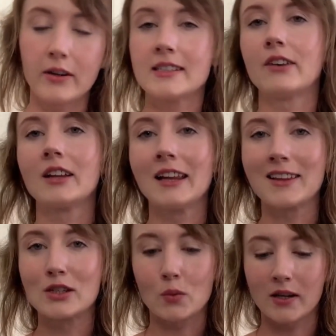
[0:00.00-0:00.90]
the reason I really
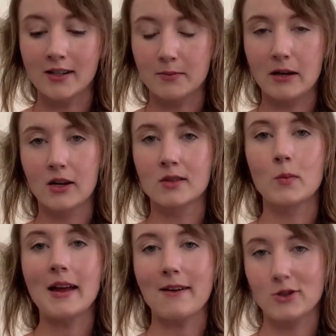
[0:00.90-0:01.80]
like this one is because
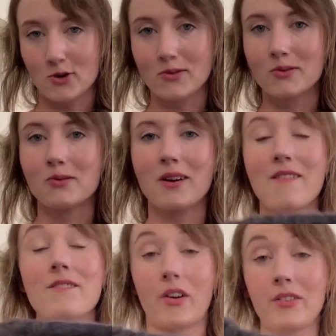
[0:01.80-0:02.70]
we have two
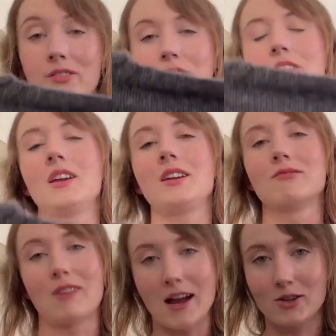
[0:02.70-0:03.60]
very
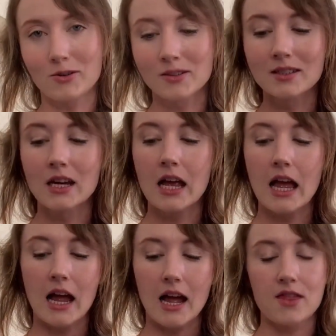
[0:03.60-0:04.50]
fluffy ragdolls
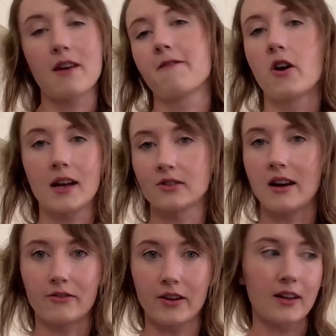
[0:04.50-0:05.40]
and their fur gets on
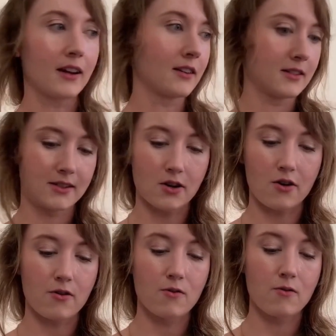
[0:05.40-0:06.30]
everything.
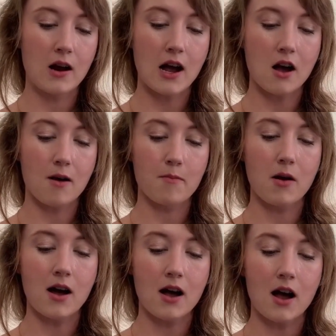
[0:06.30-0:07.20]
So,
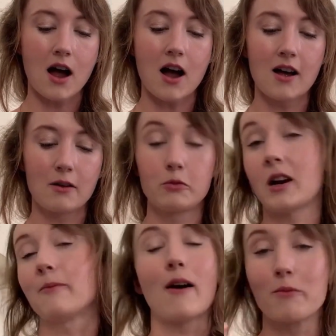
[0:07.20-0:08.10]
which
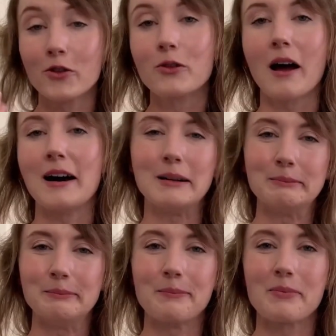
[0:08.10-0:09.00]
I'm fine with,
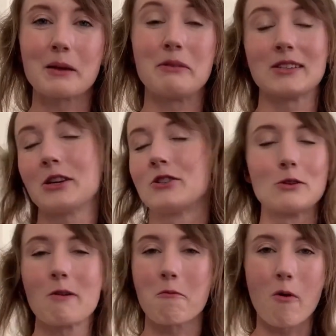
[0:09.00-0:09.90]
because I
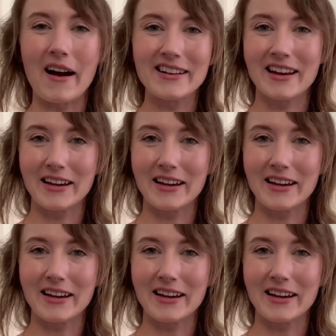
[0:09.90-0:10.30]
usually wear white